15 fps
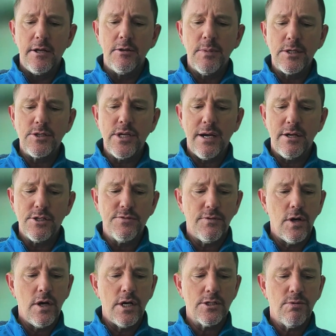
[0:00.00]
big challenge
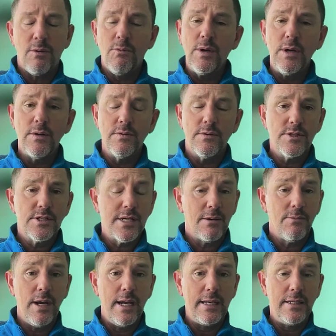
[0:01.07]
for us while we were
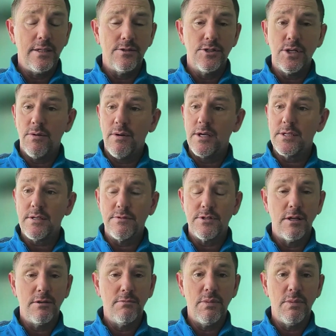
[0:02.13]
celebrating the generosity of
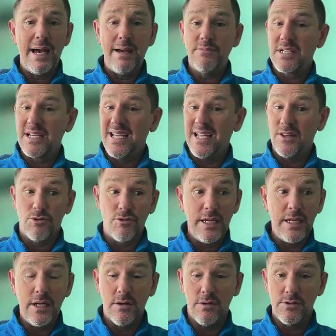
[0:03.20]
Southern Baptists, again, 3
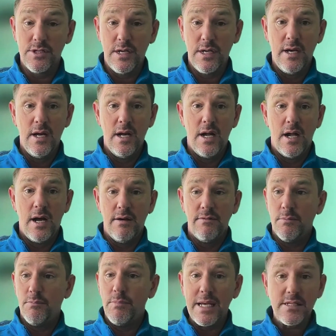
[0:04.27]
years,
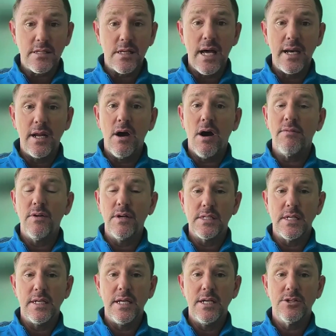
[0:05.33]
the best Lottie offerings
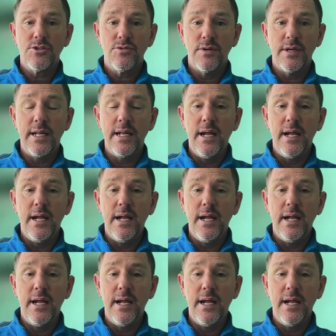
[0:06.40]
in history.